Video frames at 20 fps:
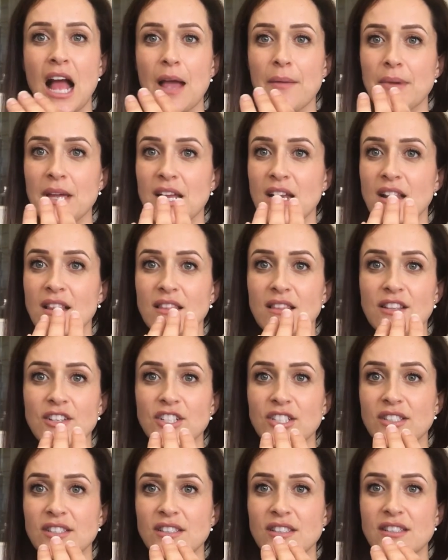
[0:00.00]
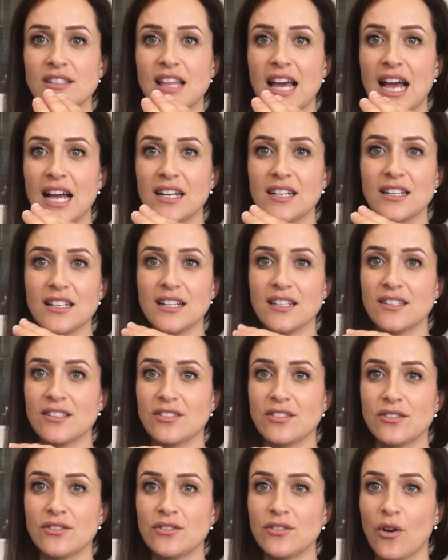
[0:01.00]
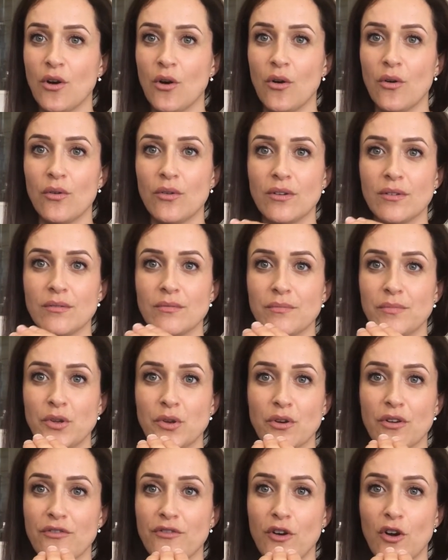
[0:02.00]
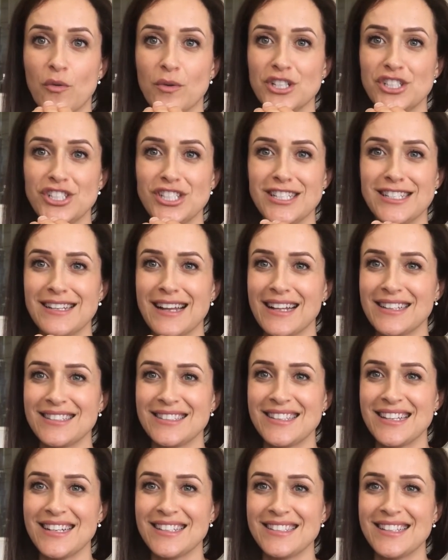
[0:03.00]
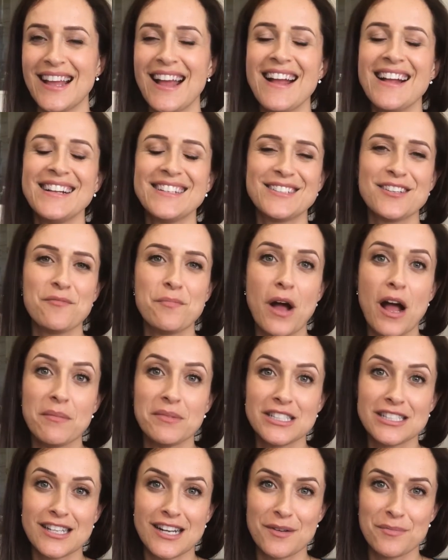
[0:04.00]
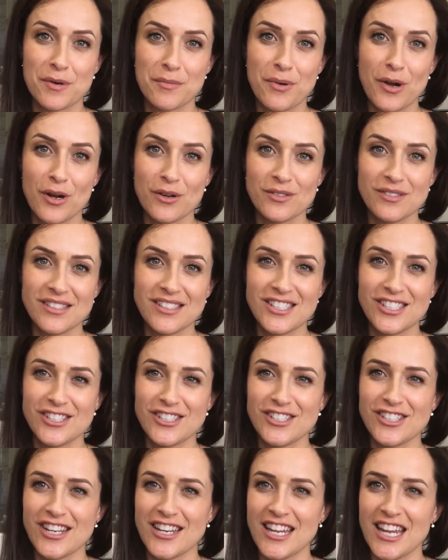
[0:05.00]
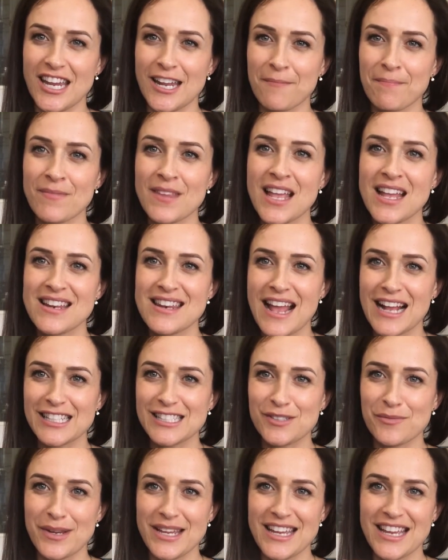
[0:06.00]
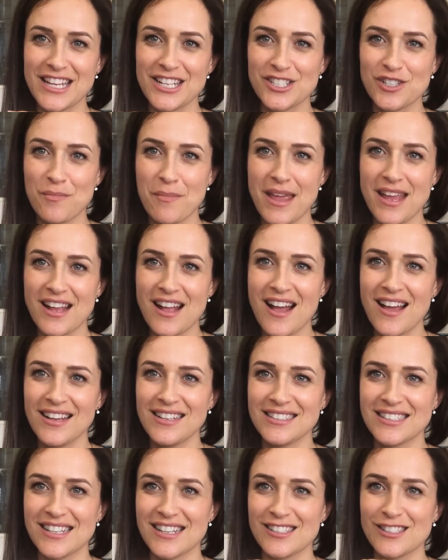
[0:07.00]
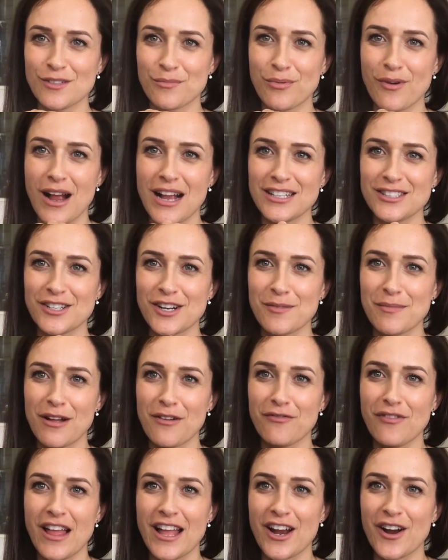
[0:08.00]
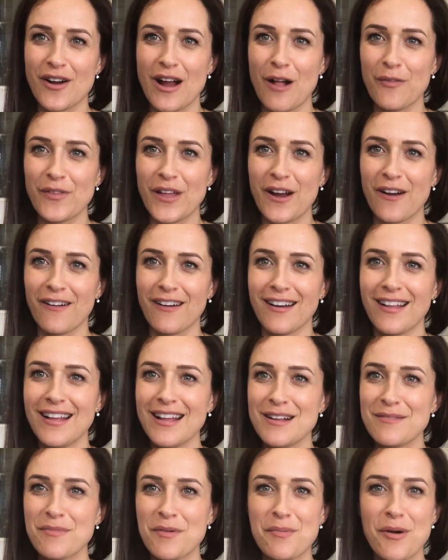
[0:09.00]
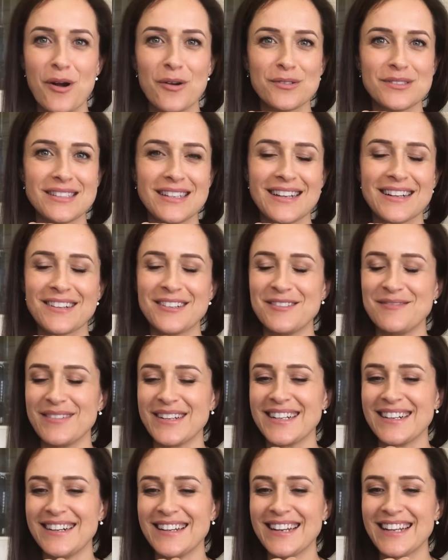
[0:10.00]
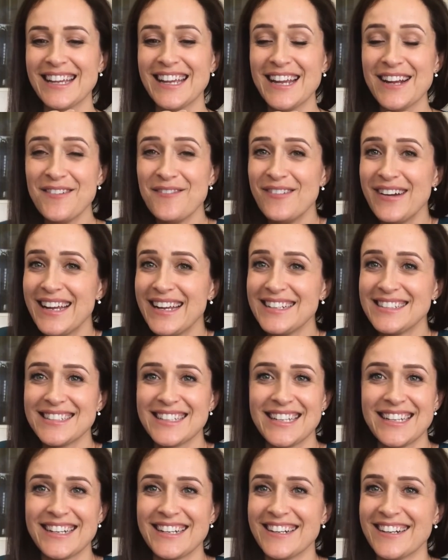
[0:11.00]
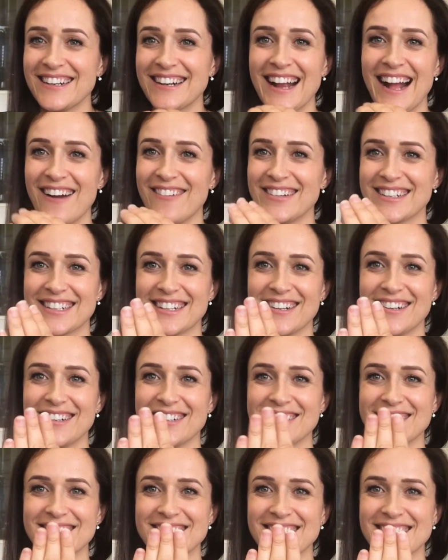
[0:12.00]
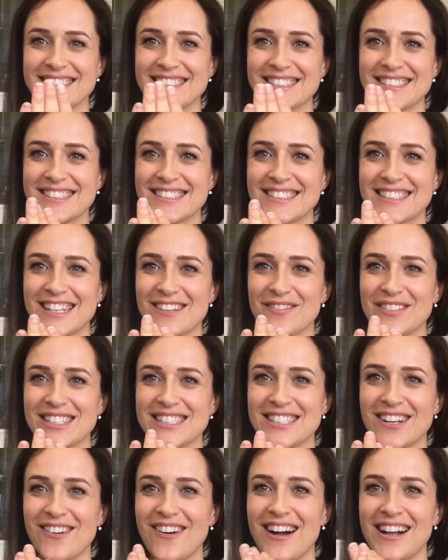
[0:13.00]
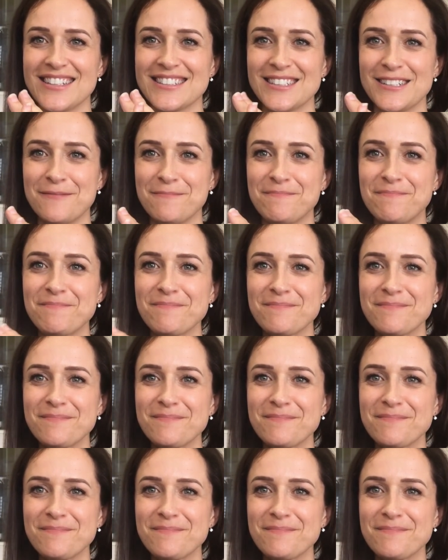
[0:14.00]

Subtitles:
I mean, just that is so beautiful when she gets this. So Bob is going to propose to Janine next week in Jamaica. He's going to surprise her by flying her out there and proposing. Oh my God, I can't wait to hear how it goes. This is just going to be so awesome.